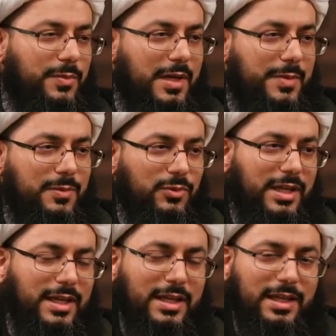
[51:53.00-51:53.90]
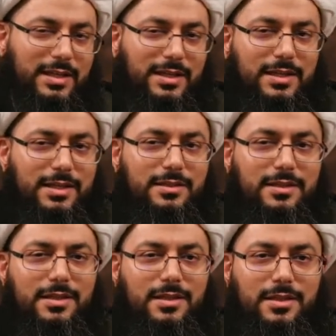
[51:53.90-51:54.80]
Anyone who calls,
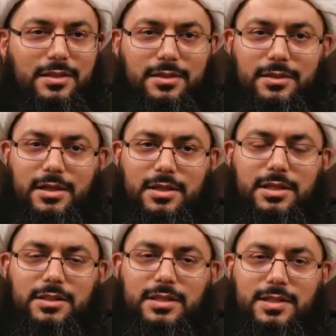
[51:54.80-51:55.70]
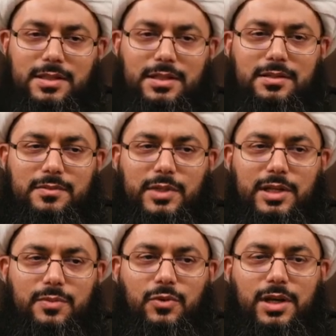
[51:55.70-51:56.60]
anyone, if you allow the
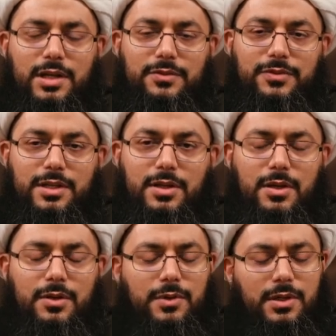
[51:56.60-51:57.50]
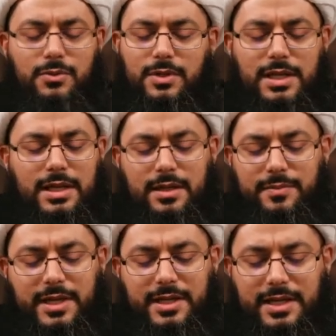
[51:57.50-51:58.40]
calls now of an opposer,
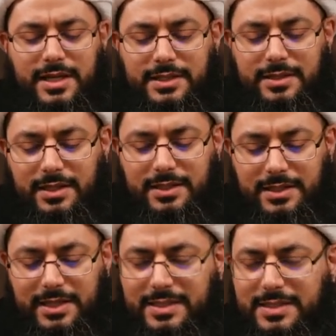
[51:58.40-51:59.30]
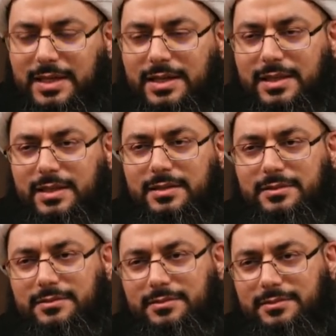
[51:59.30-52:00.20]
and say, no, Hadith Al Ghadir
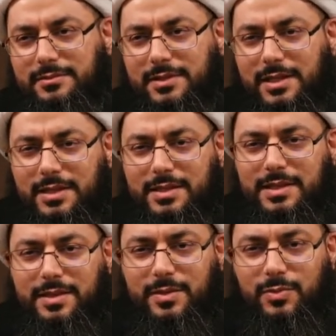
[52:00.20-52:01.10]
is something else,